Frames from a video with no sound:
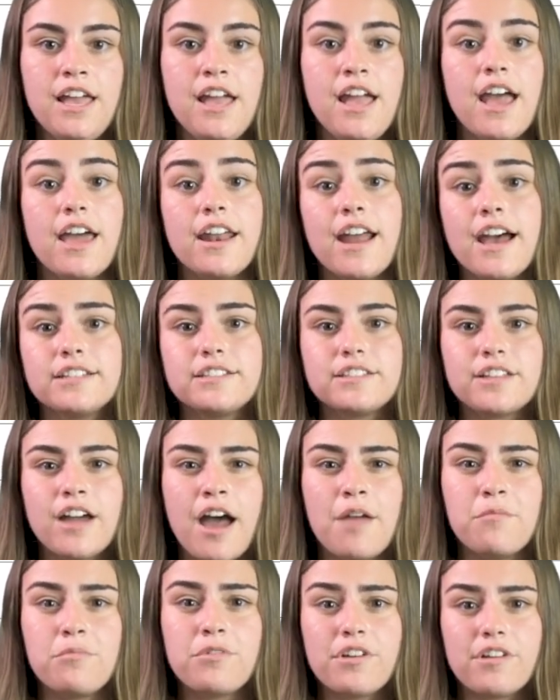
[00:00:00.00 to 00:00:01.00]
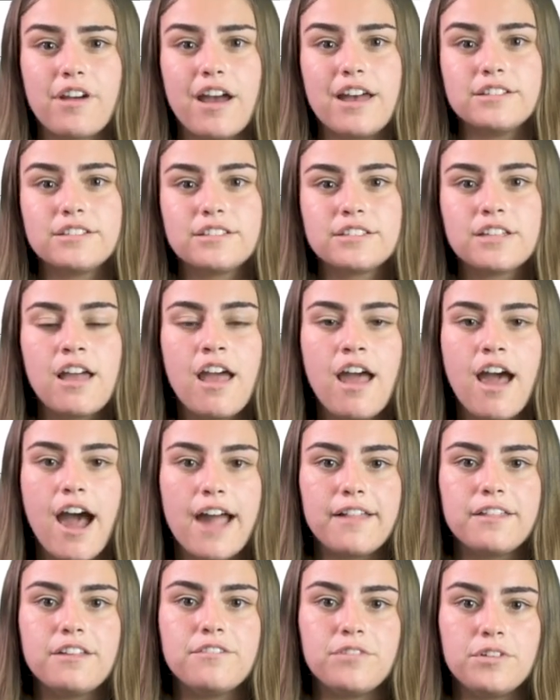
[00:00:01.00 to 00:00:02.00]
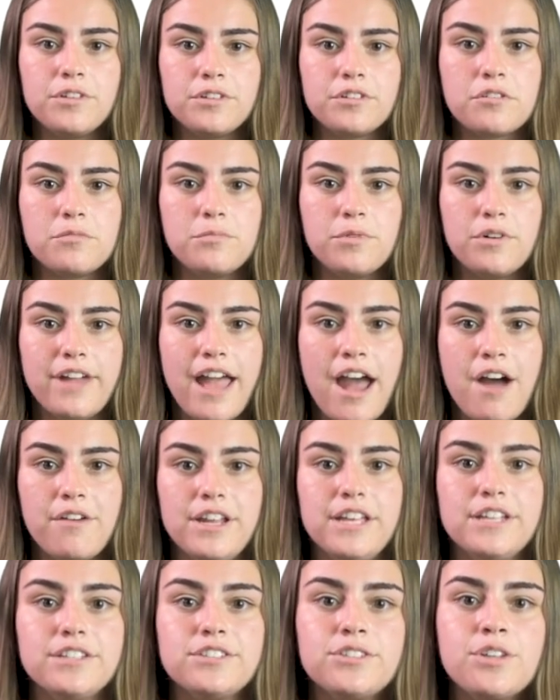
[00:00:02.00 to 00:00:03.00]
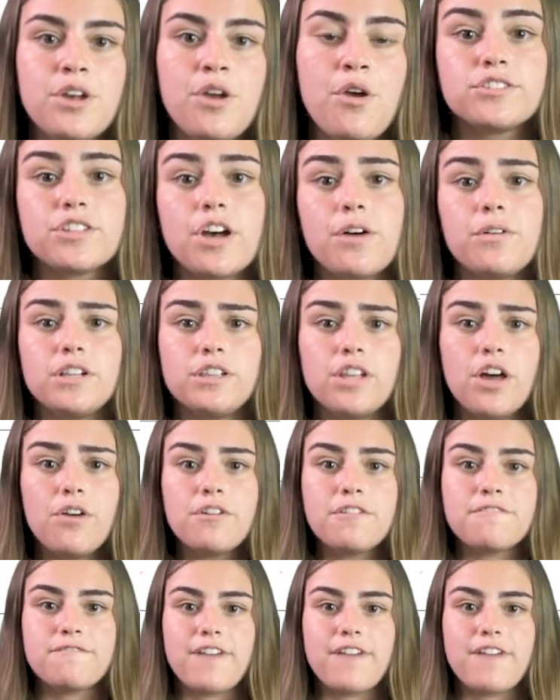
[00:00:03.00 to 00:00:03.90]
and as time progressed, highly vulnerable counties saw a lower